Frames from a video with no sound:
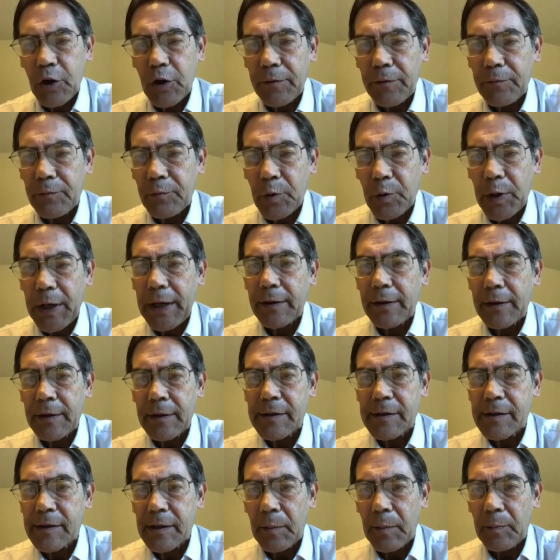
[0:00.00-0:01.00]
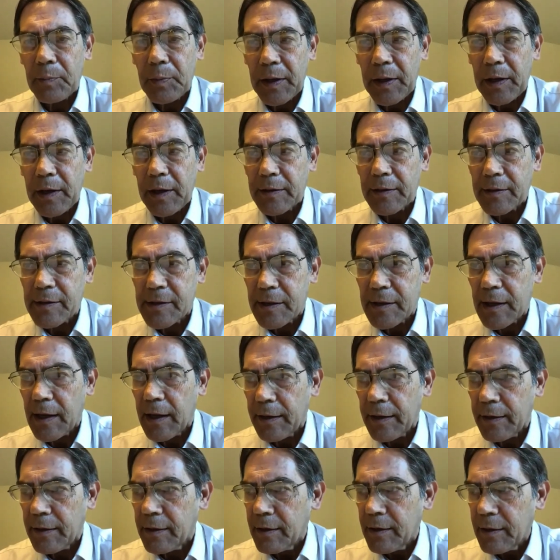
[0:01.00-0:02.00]
have written something and
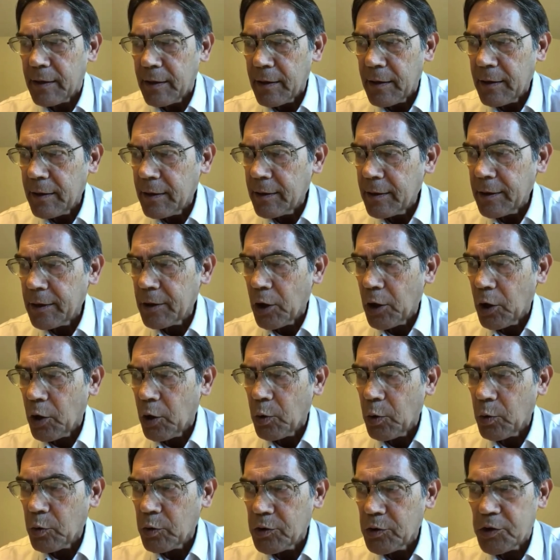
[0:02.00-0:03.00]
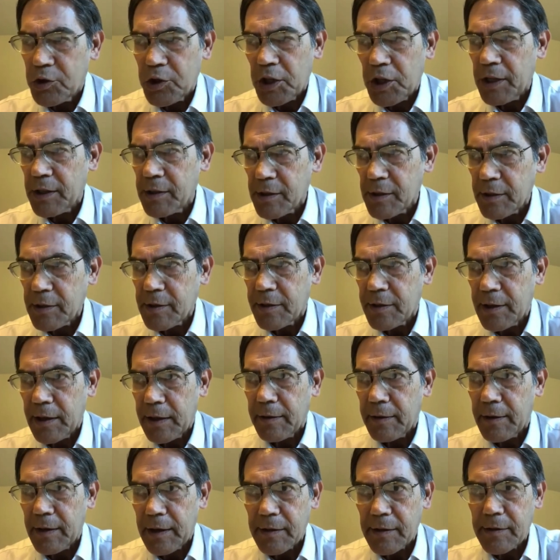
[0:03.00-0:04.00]
said, Jesus
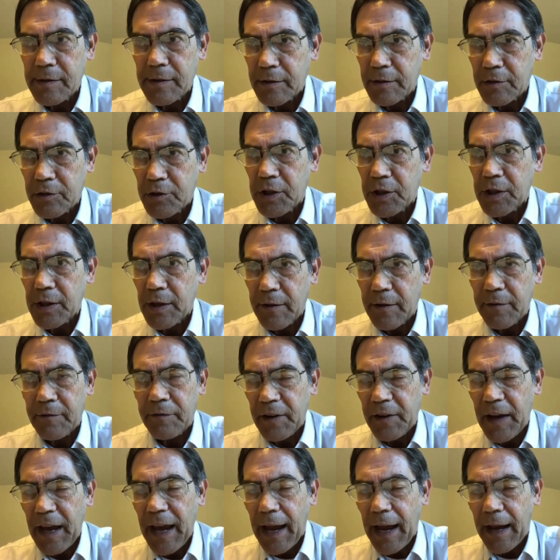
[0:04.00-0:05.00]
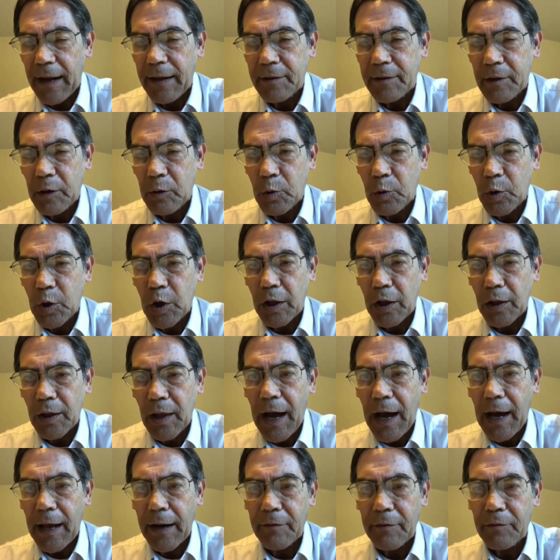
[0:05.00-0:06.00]
did this, and in fact, there were a
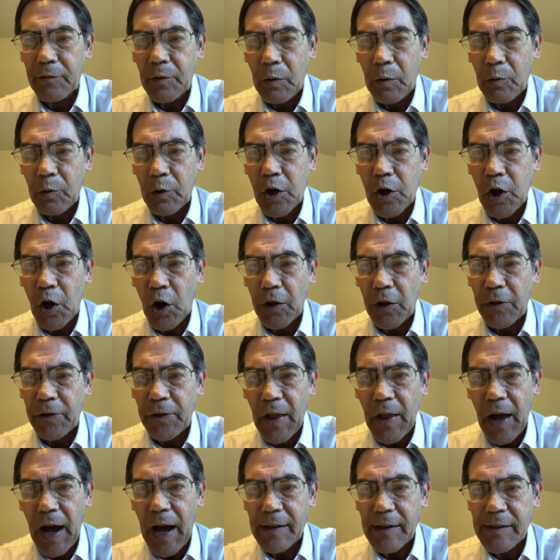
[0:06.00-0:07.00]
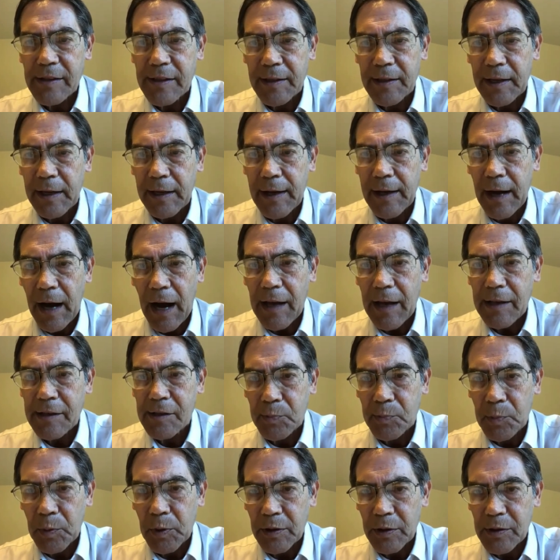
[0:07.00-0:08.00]
lot of what were called Gnostic
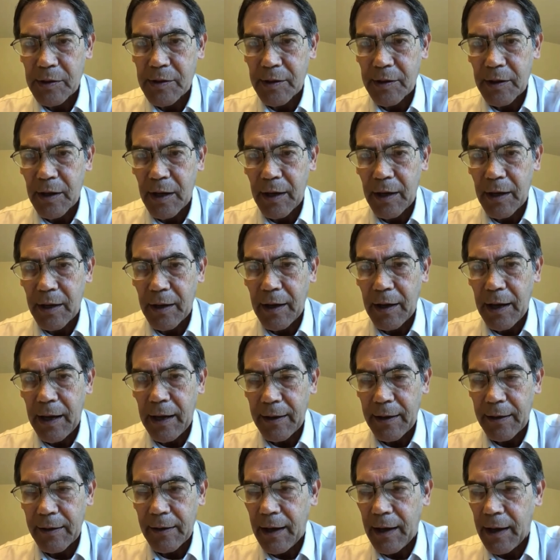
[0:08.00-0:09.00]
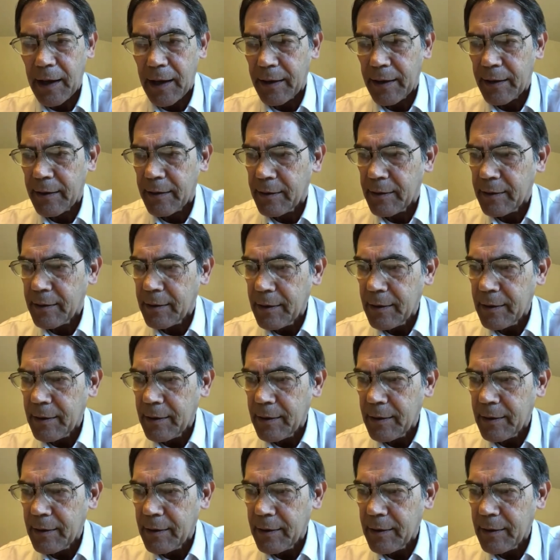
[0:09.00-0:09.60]
Gospels, and